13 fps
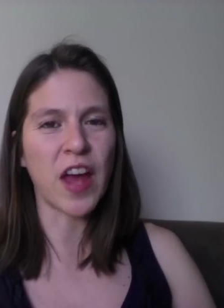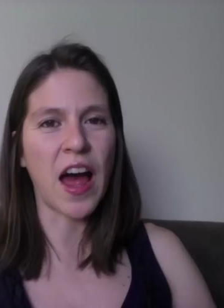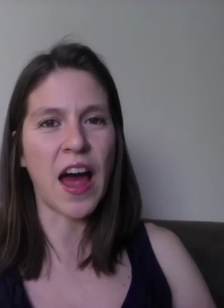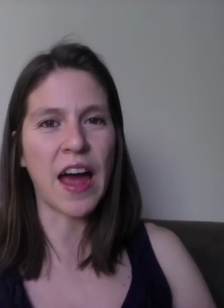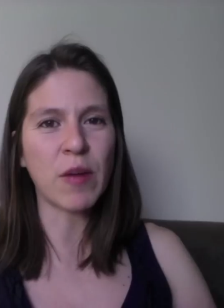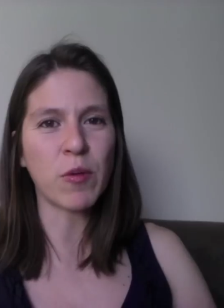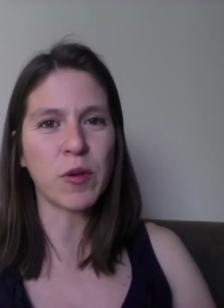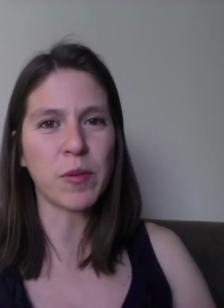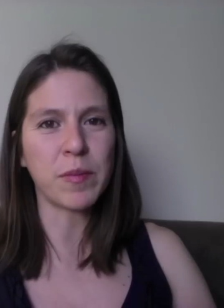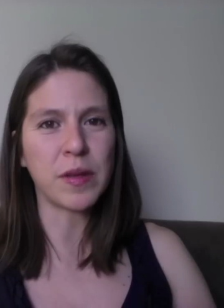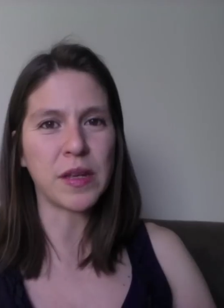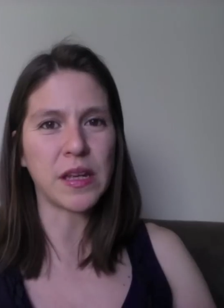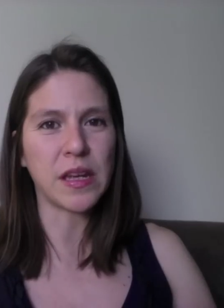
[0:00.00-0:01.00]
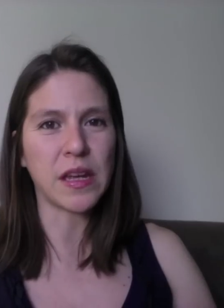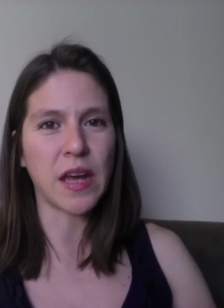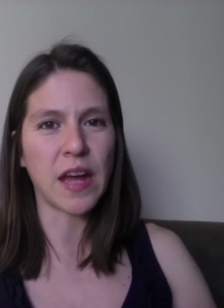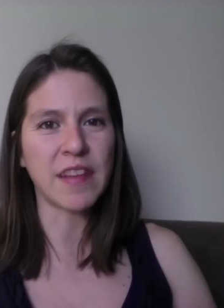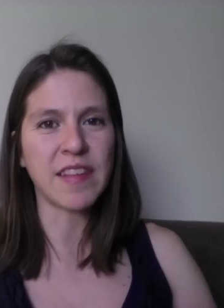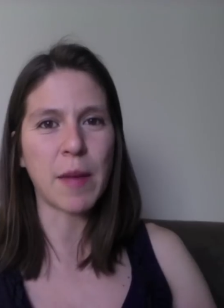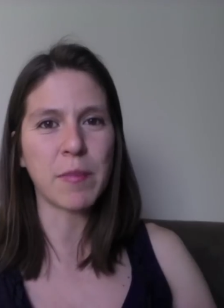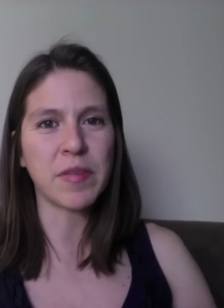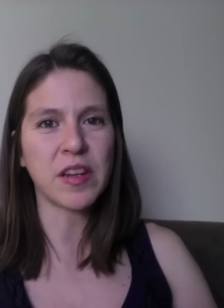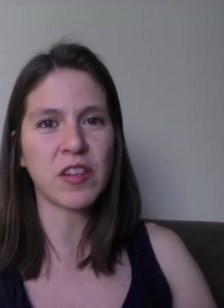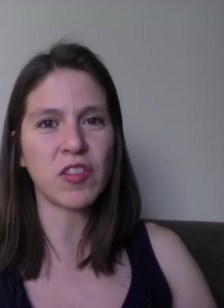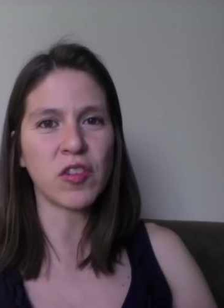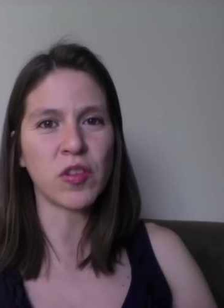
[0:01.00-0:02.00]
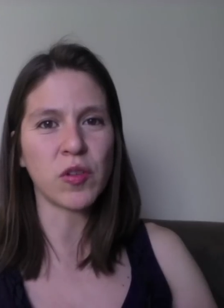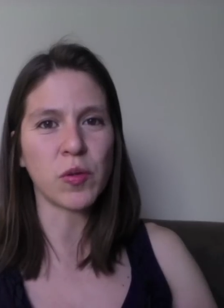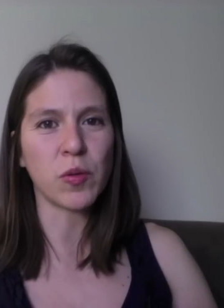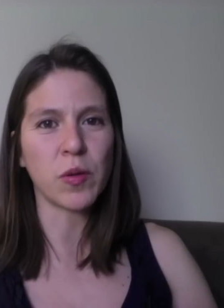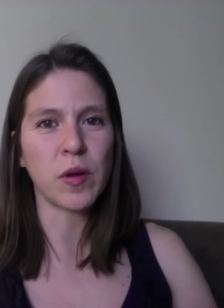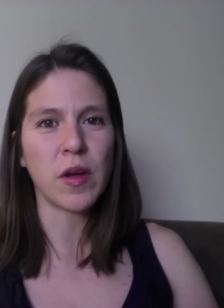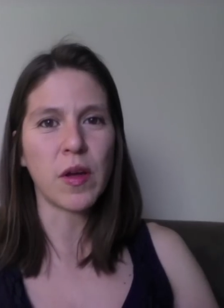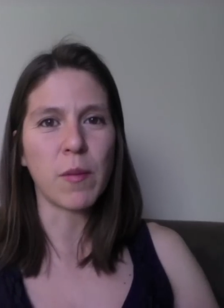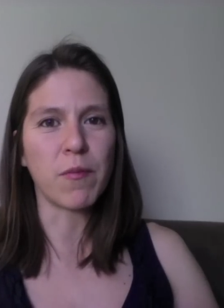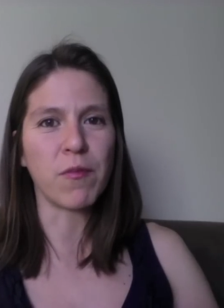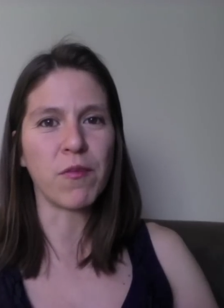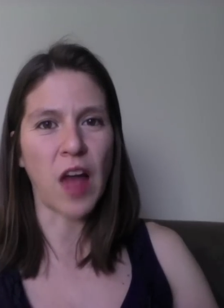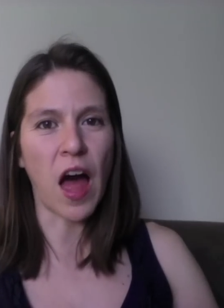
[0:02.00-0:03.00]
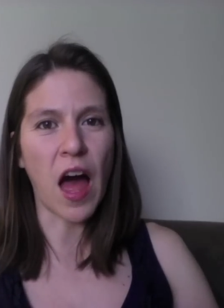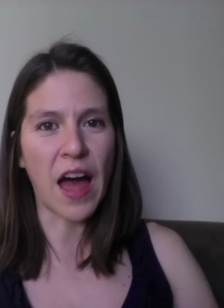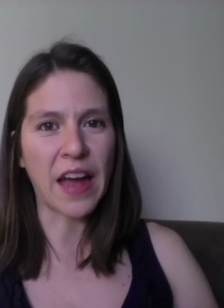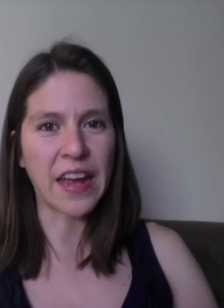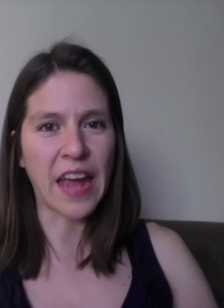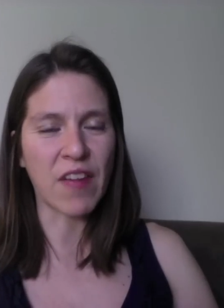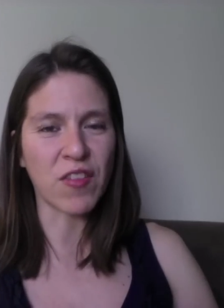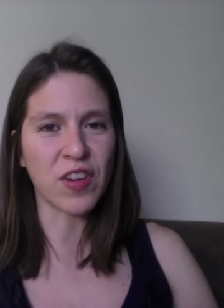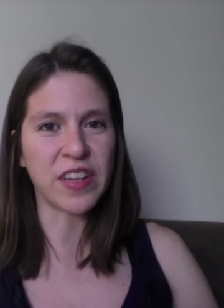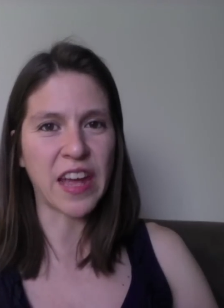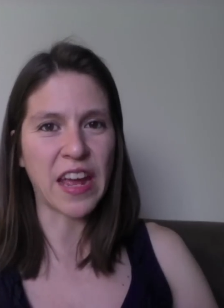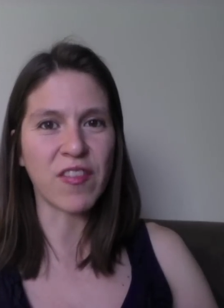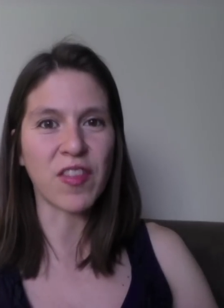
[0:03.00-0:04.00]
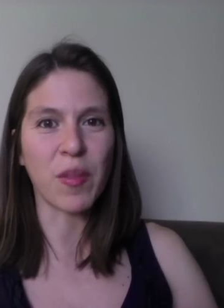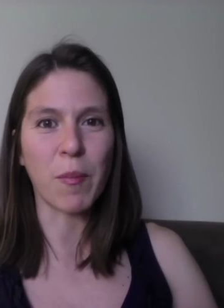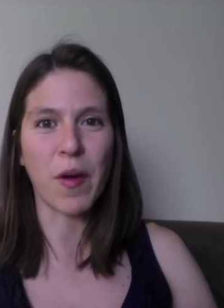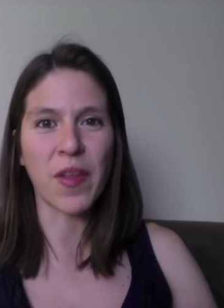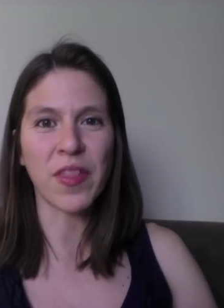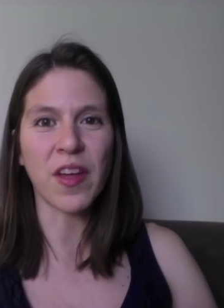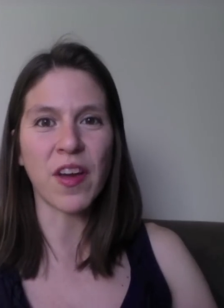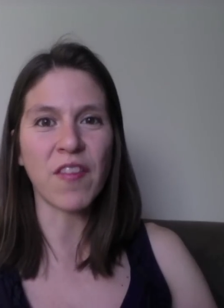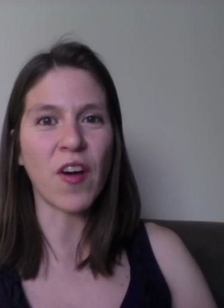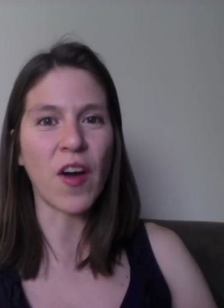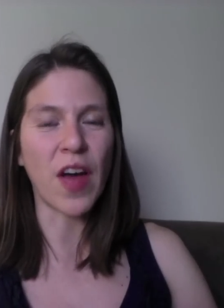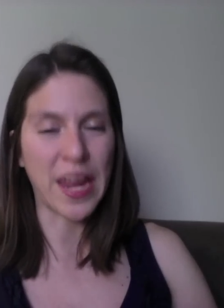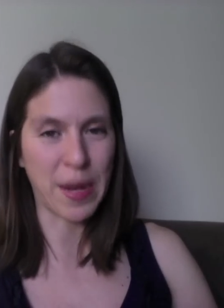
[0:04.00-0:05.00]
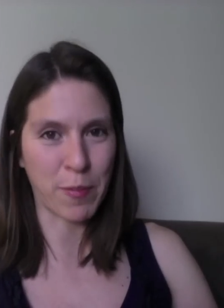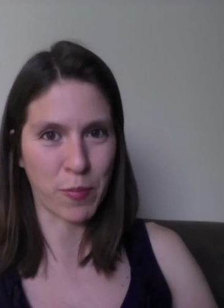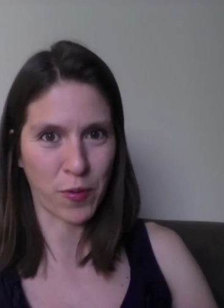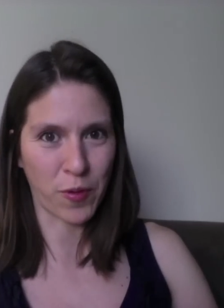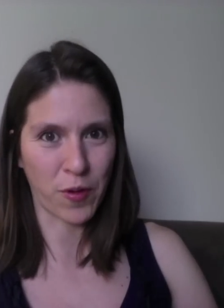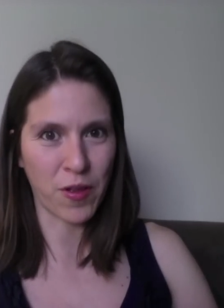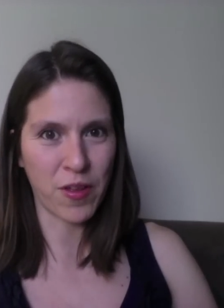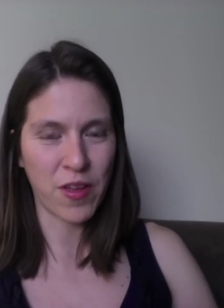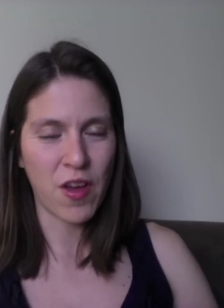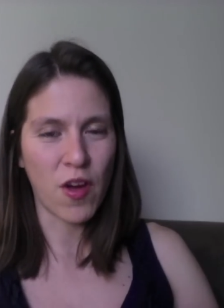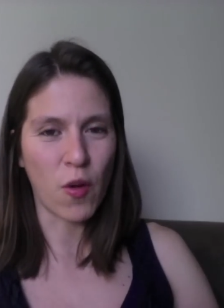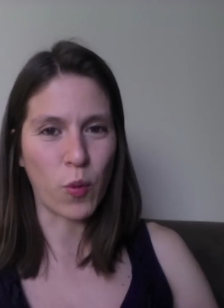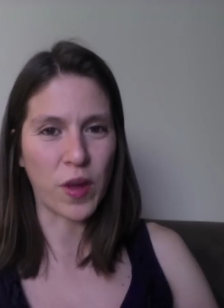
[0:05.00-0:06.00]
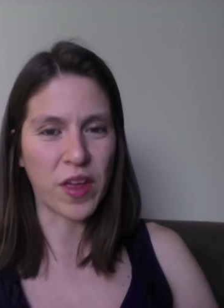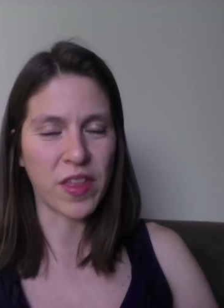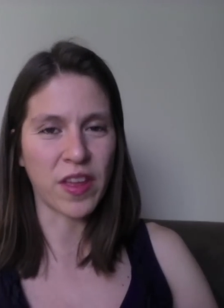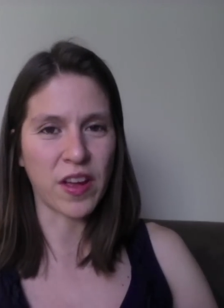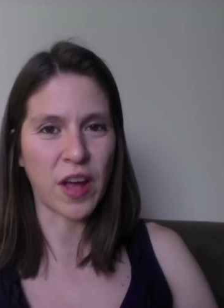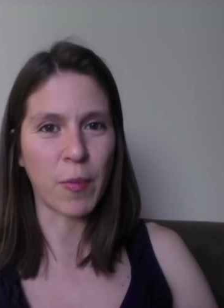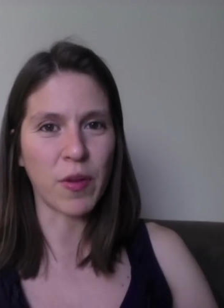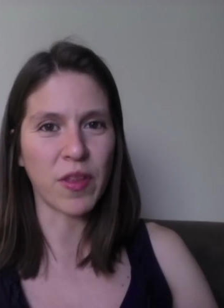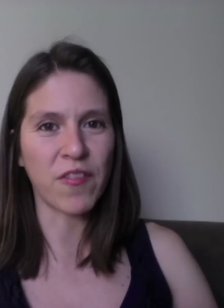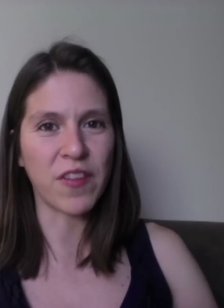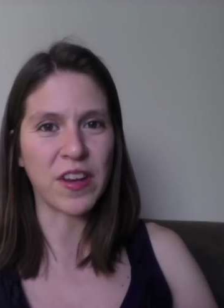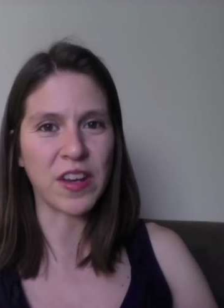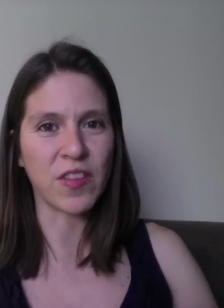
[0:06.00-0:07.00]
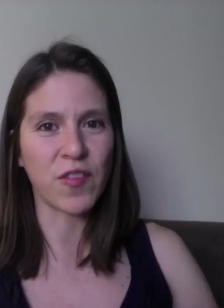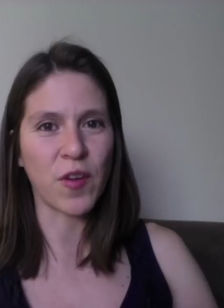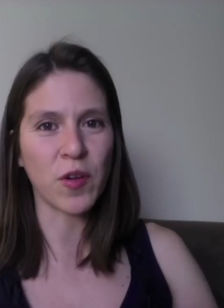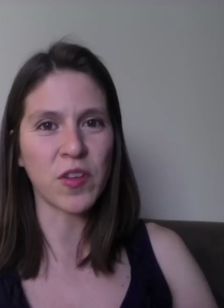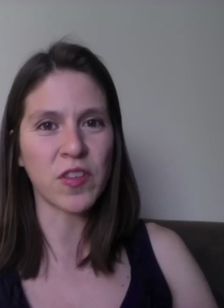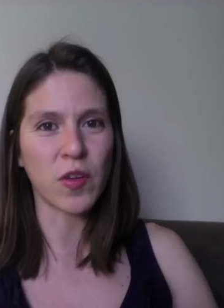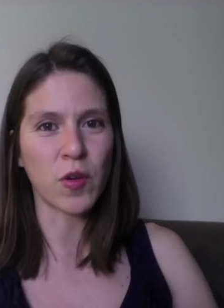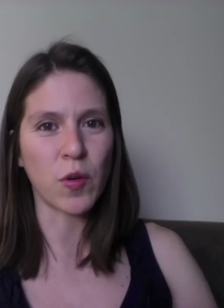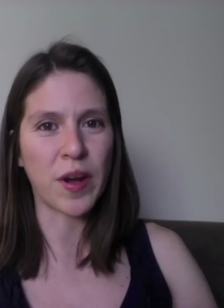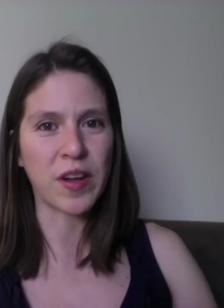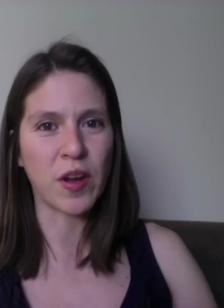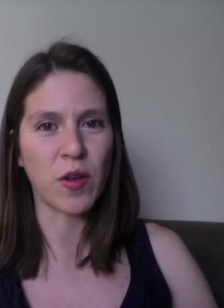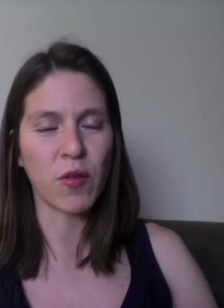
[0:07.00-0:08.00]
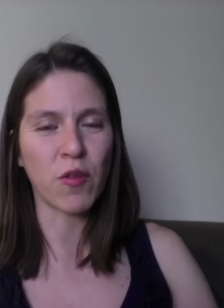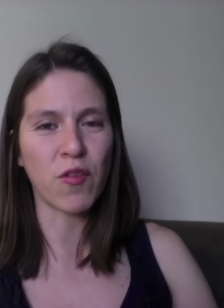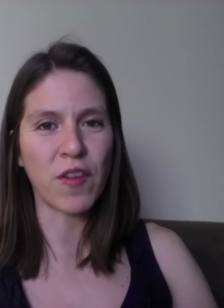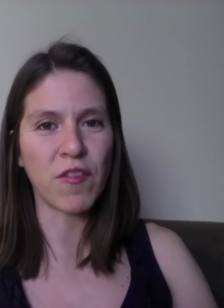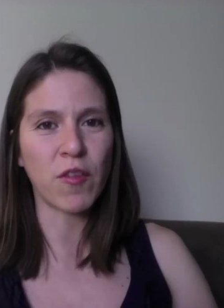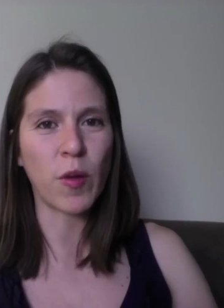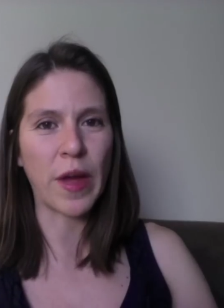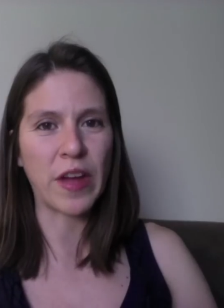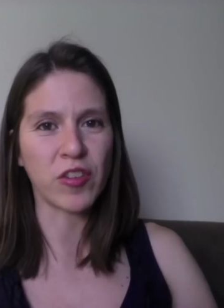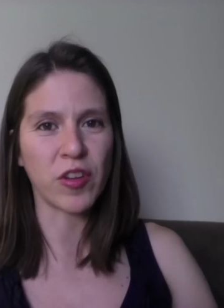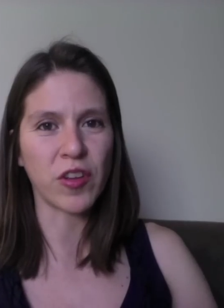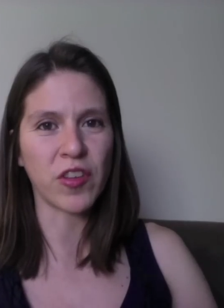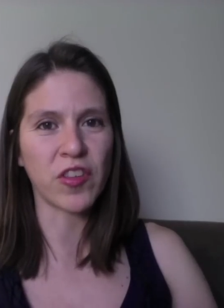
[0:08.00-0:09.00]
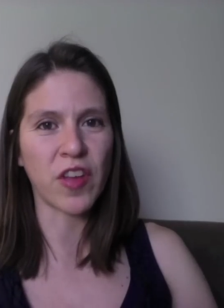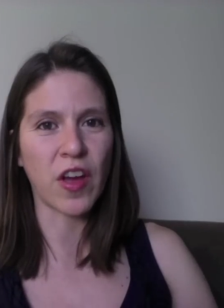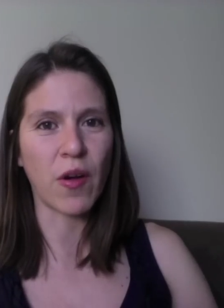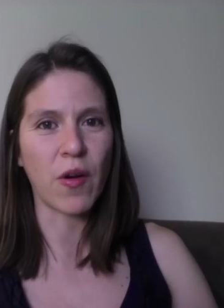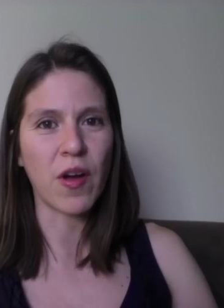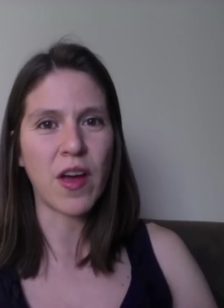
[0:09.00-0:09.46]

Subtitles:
I will be attempting to vlog every day for the month of April with a couple of the fitness folks who I know through FitFluentials. So